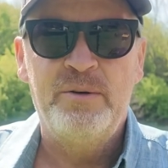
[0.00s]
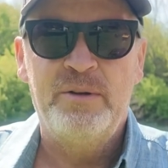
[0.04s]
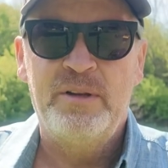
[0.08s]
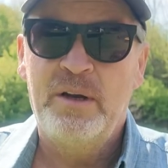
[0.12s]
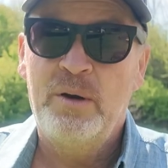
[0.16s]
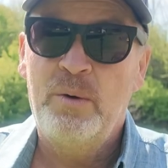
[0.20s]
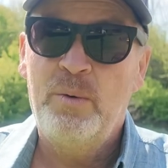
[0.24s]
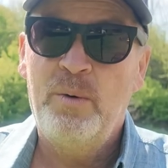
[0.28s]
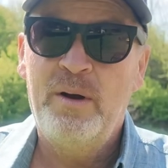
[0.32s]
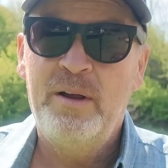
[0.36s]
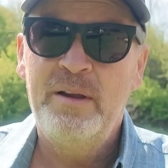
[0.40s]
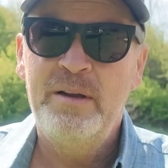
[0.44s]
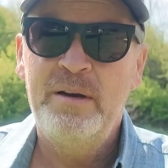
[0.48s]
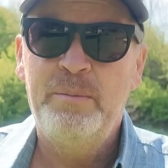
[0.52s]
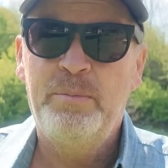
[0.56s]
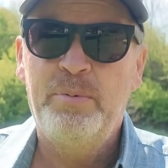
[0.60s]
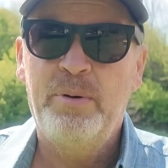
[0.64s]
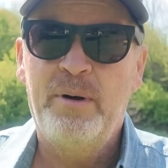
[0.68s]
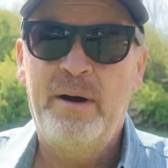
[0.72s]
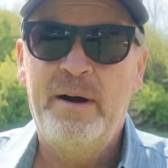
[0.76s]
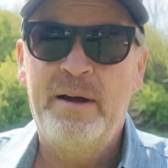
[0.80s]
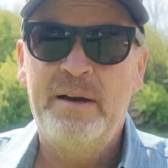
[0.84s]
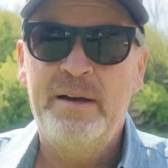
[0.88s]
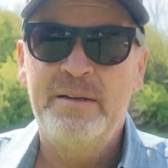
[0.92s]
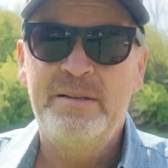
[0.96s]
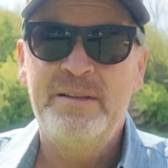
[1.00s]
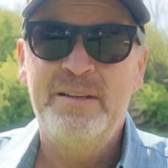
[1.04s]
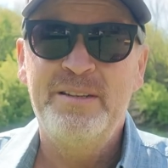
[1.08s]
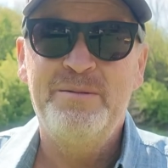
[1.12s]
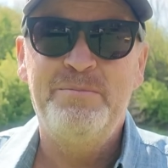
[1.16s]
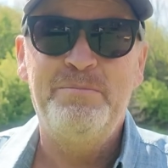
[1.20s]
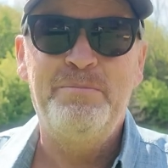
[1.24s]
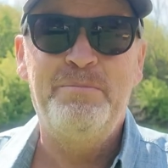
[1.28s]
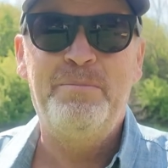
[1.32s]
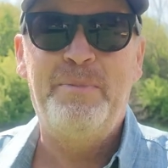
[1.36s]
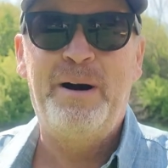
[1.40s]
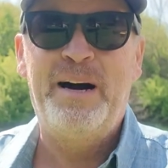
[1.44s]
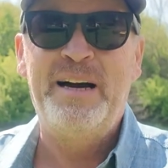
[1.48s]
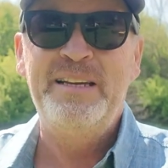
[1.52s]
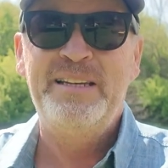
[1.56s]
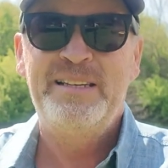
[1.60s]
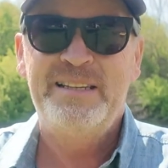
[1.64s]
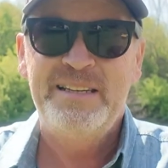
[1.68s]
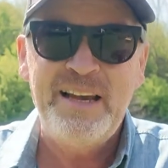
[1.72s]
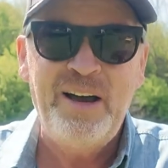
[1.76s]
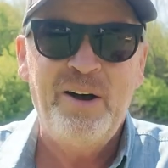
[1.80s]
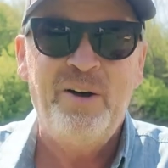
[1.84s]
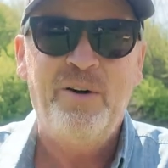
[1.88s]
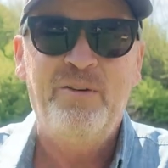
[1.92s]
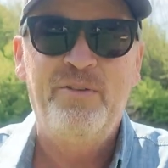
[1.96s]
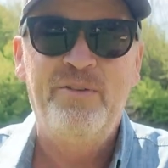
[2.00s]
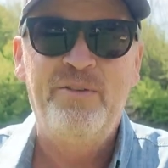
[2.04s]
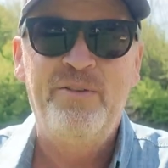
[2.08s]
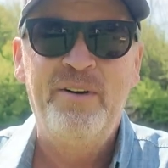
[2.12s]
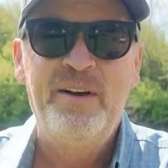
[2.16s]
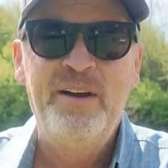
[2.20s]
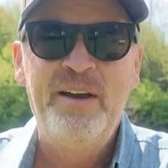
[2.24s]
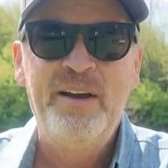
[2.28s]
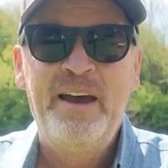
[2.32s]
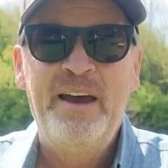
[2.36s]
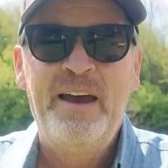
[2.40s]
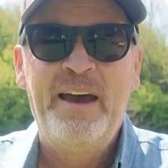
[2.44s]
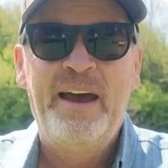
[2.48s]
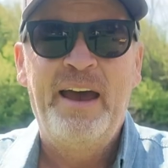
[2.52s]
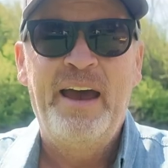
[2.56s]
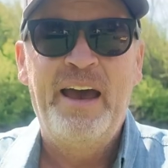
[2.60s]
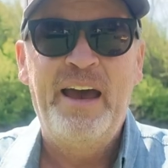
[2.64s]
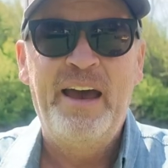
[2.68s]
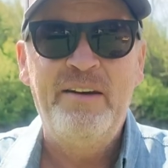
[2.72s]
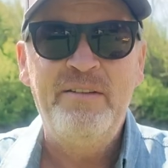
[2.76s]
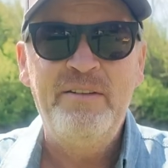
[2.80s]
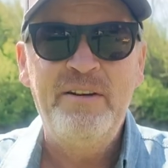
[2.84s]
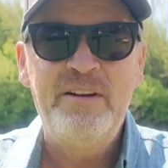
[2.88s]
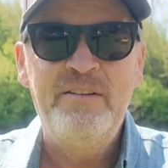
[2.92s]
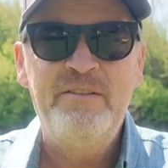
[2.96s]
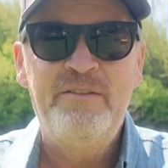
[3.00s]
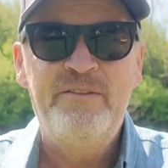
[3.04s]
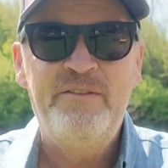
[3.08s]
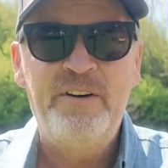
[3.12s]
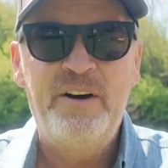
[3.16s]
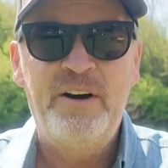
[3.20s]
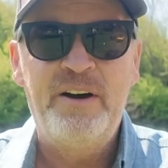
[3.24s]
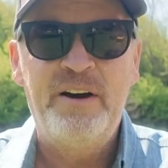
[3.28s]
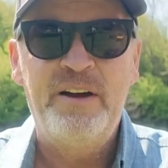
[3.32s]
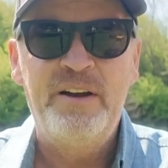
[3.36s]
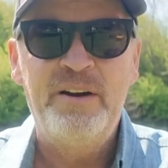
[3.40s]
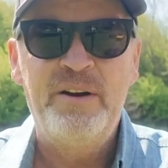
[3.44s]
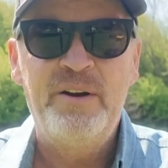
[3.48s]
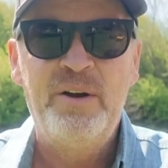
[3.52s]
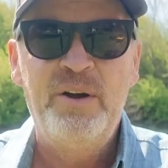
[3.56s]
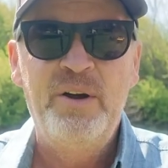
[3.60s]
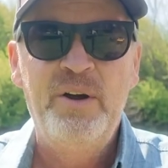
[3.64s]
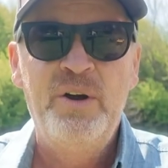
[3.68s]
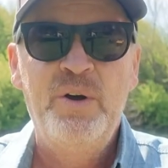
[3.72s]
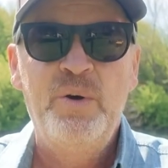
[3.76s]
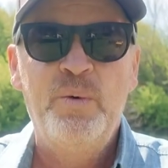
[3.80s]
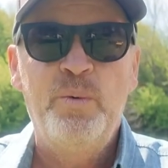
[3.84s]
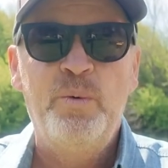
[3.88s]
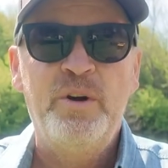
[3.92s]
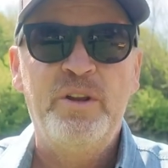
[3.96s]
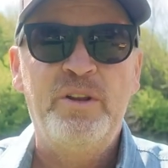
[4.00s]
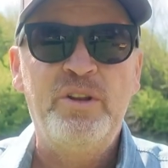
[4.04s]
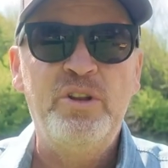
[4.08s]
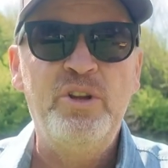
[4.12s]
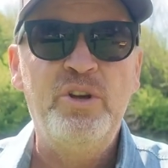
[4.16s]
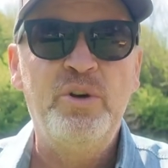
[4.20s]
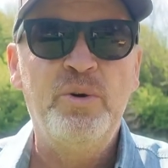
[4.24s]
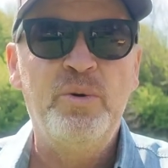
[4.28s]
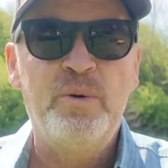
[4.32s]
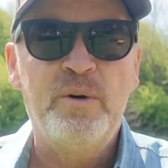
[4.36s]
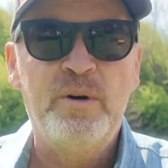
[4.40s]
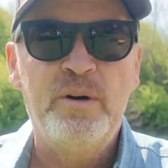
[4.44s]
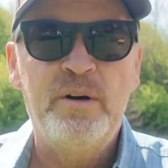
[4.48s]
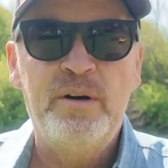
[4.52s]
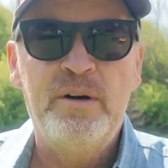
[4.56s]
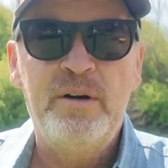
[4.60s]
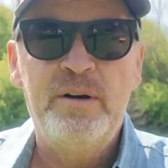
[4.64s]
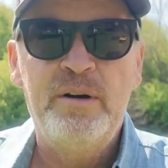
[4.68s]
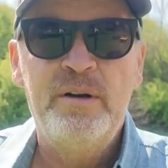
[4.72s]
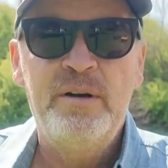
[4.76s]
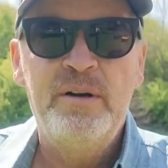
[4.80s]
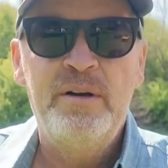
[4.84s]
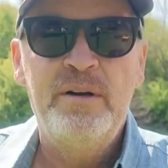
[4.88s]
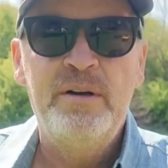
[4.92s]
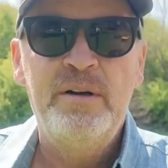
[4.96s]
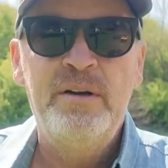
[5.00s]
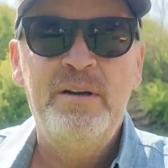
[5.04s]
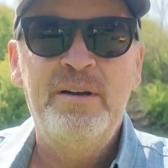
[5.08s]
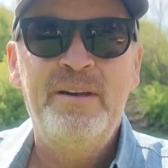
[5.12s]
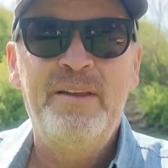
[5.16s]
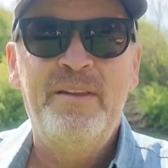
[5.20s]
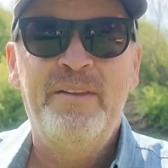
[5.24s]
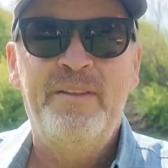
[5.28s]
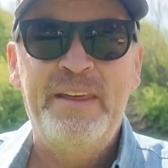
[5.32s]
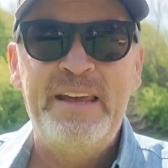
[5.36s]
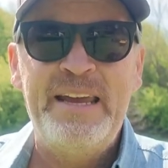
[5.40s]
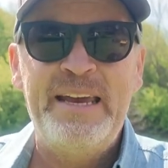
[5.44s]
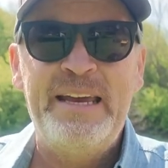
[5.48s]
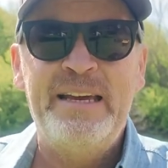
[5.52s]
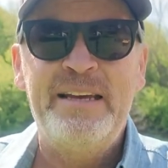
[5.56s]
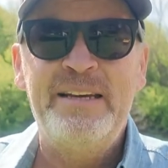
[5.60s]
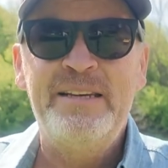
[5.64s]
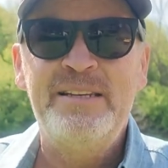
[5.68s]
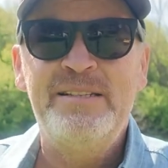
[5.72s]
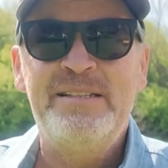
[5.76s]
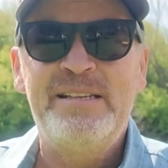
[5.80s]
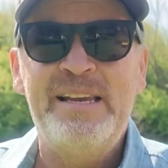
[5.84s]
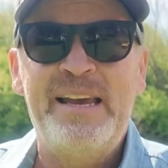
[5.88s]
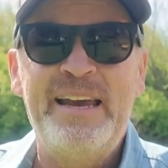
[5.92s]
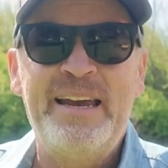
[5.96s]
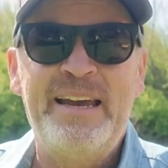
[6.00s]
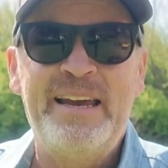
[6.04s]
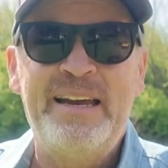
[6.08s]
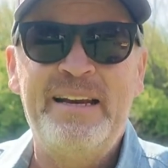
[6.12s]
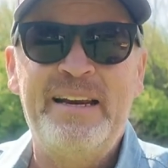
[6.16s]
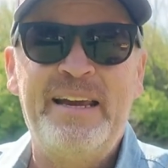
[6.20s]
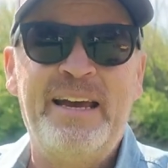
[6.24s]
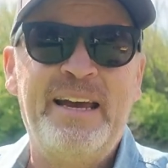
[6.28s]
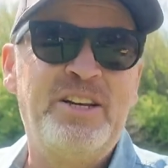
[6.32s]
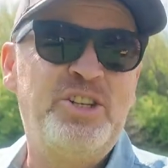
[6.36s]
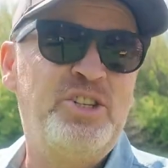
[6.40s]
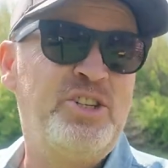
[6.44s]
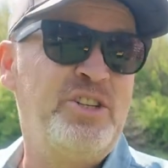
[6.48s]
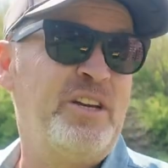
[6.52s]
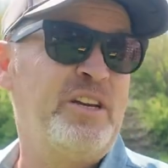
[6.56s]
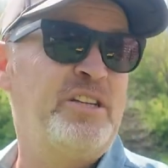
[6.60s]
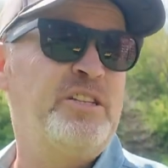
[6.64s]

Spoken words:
And that quality product is myself having fun with newer things and actually